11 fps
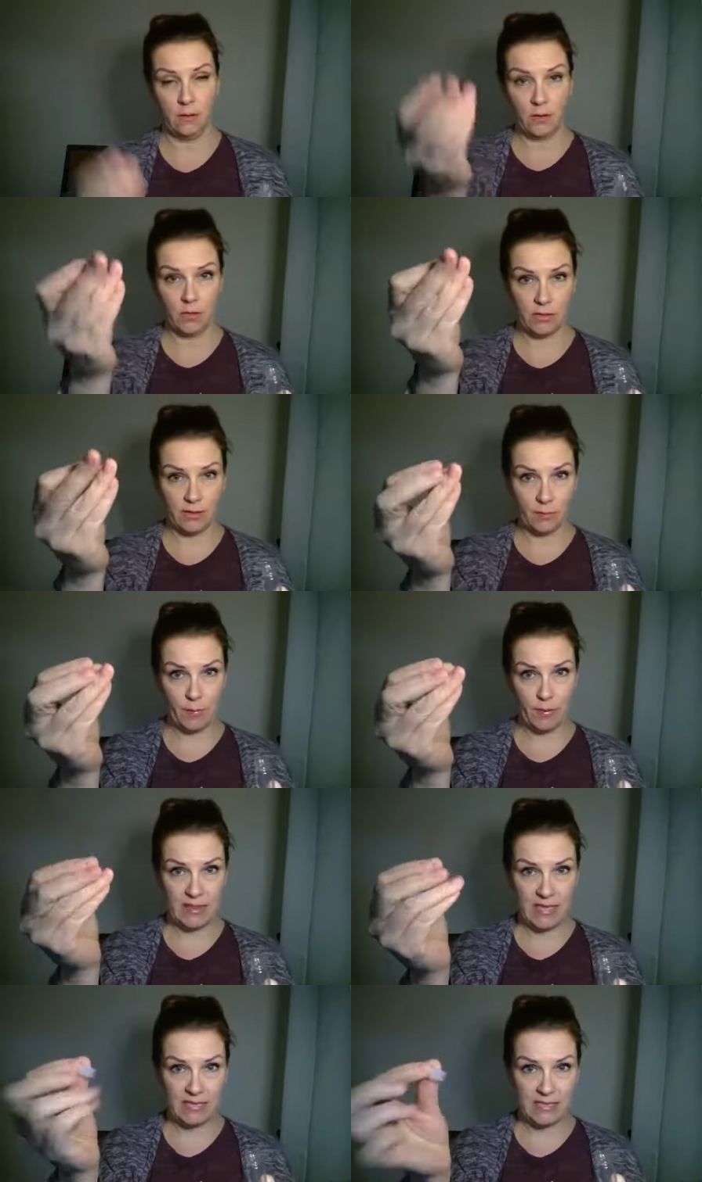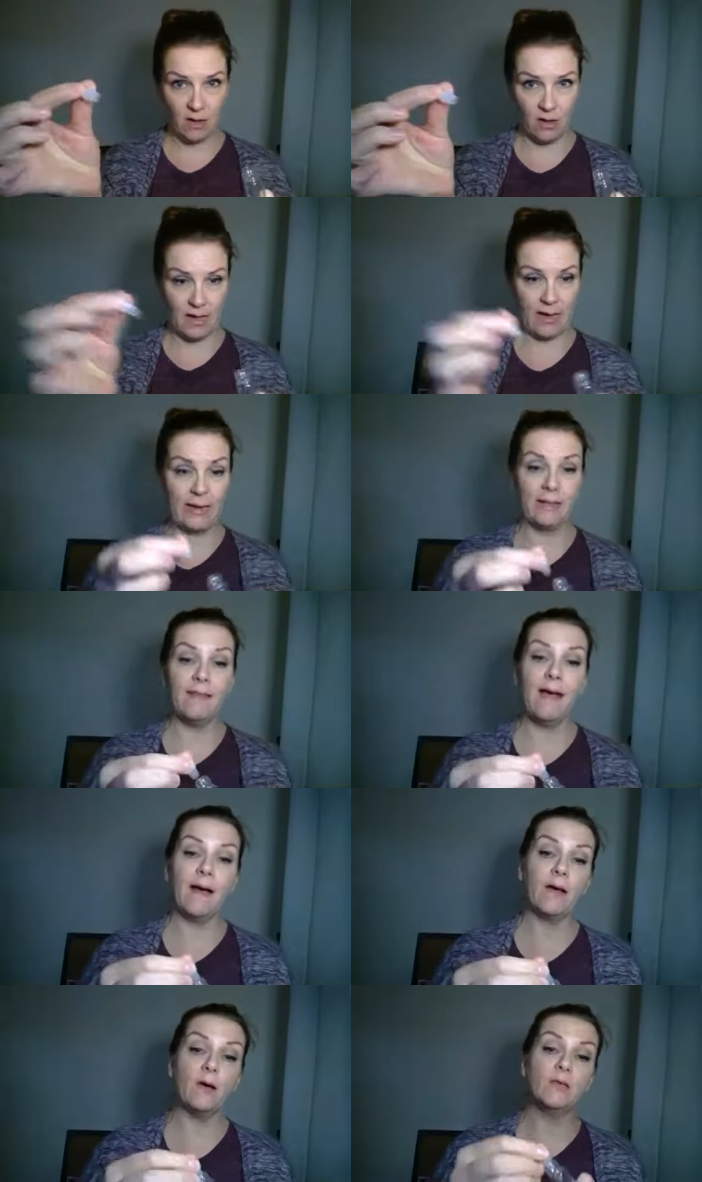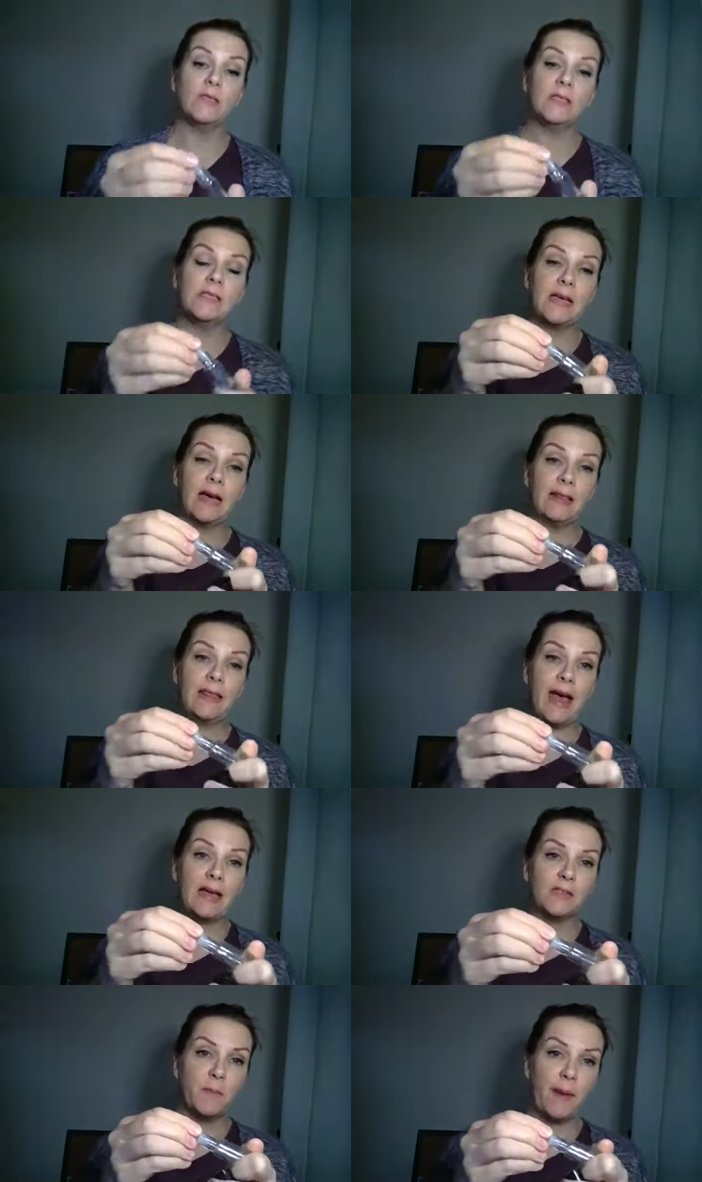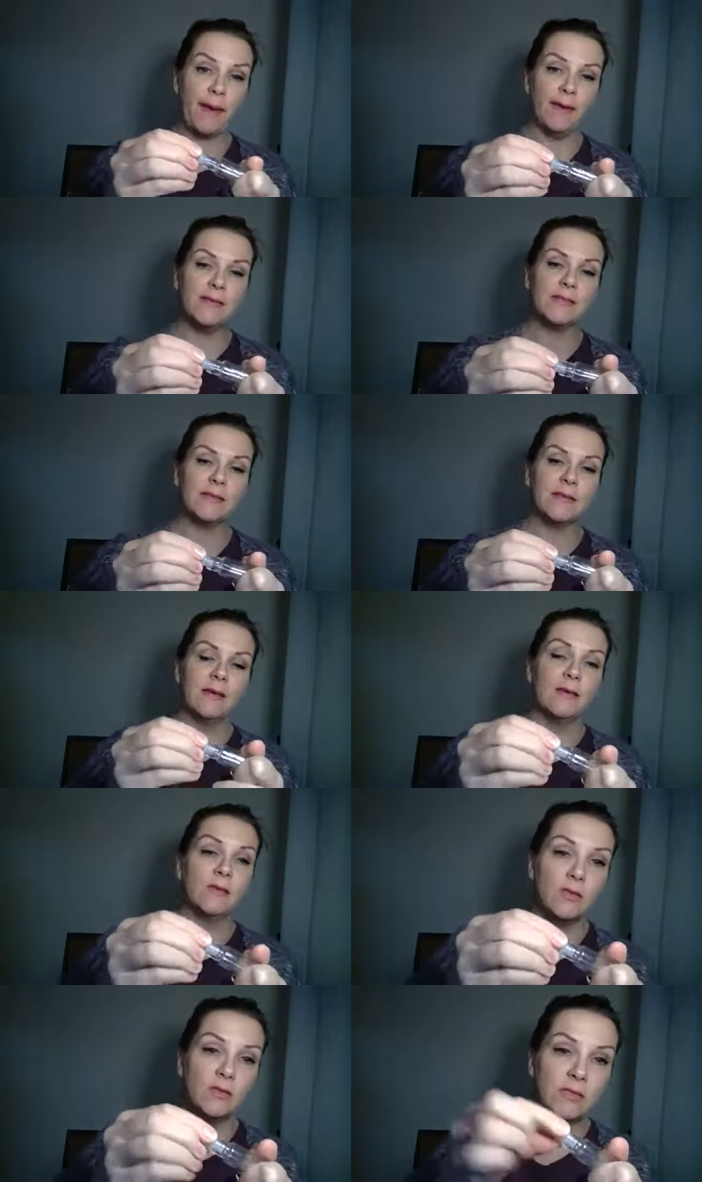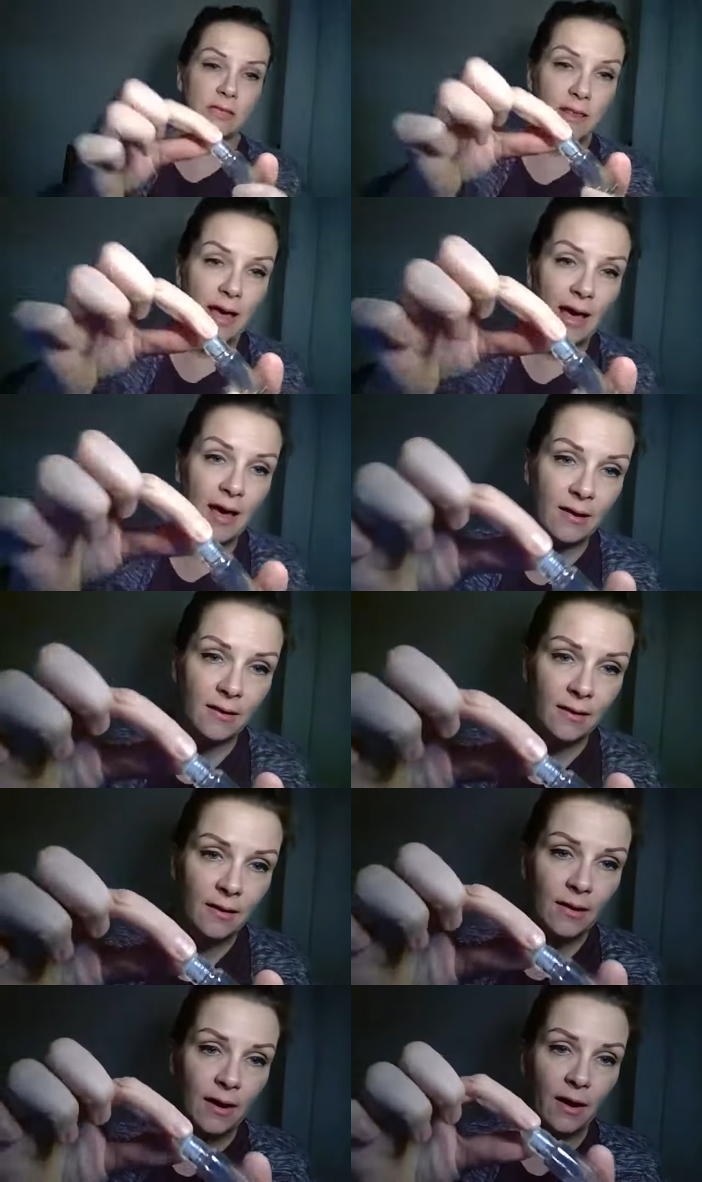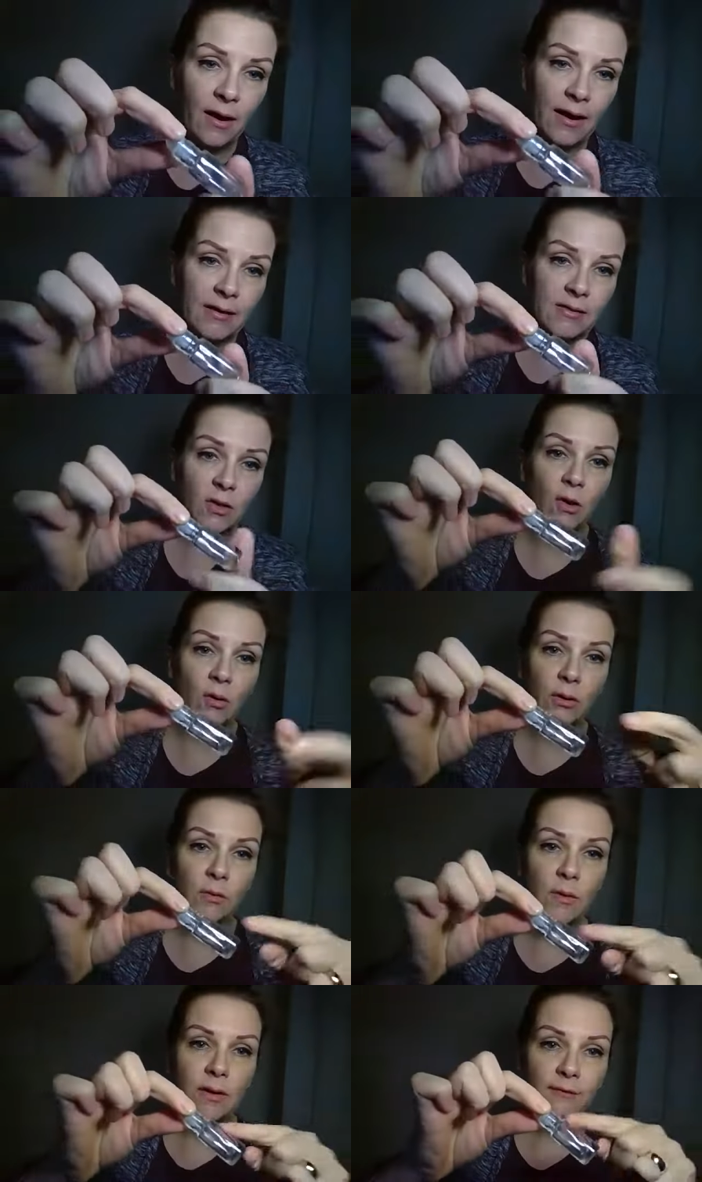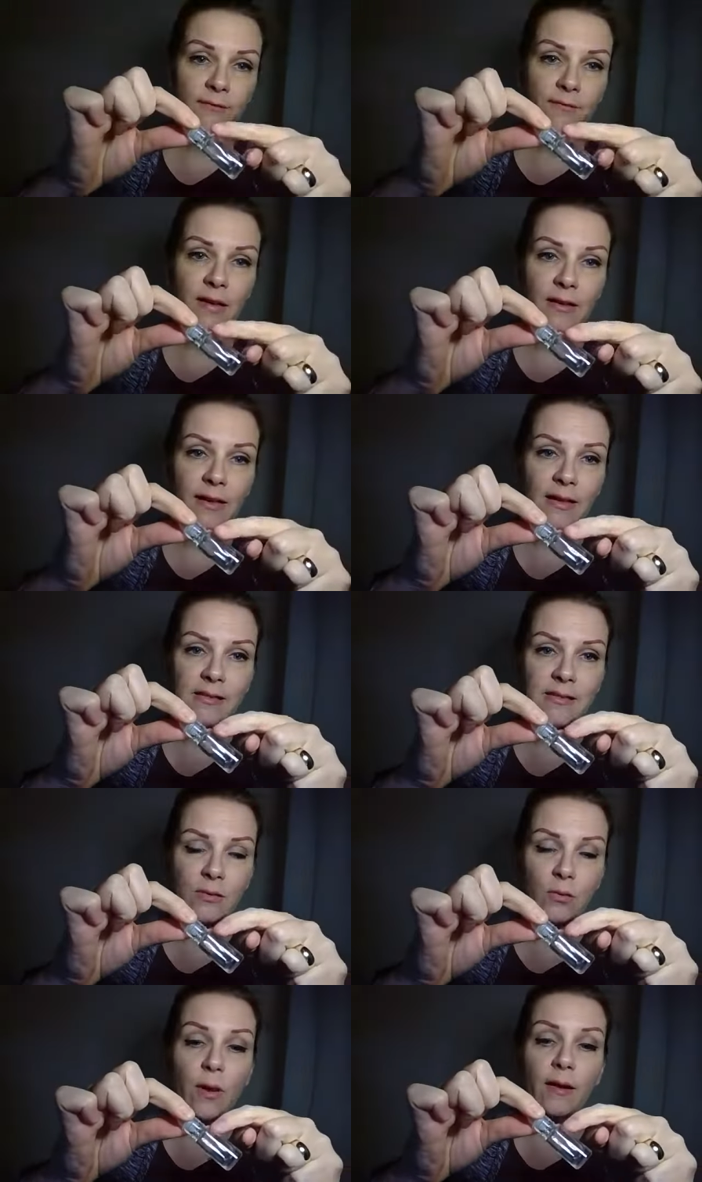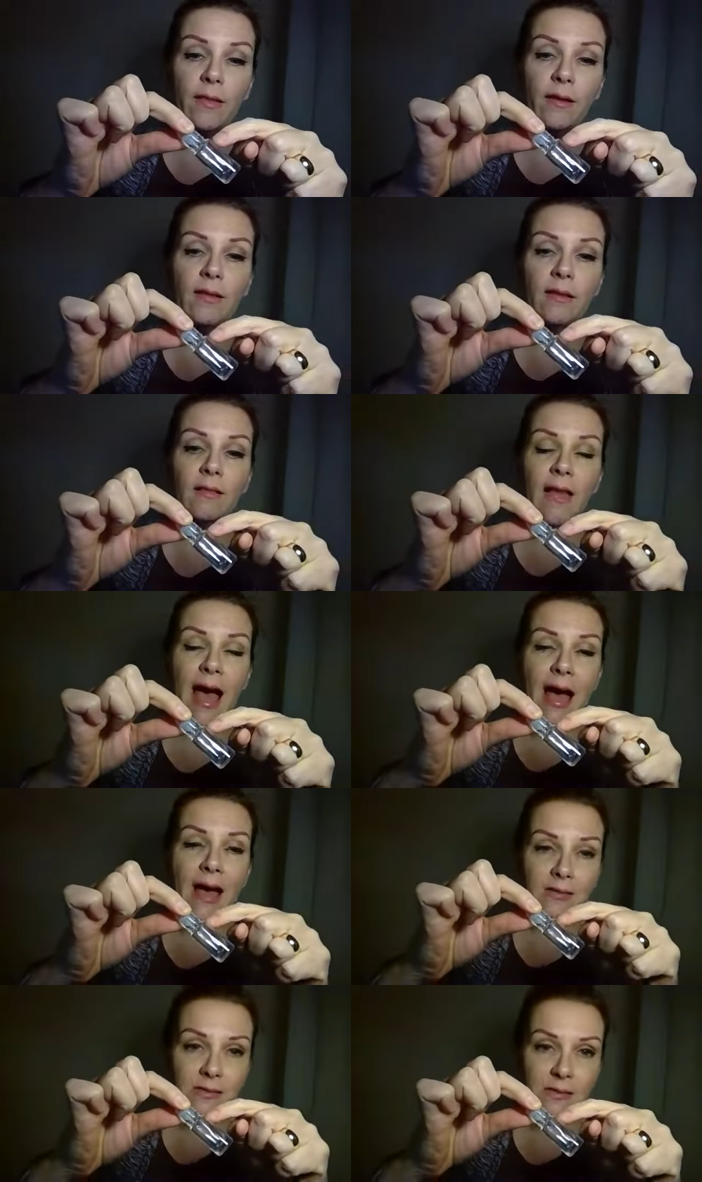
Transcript: You still have to put this on, and that goes inside that space. Do you see that? All right, so you only want to fill it to where the glass,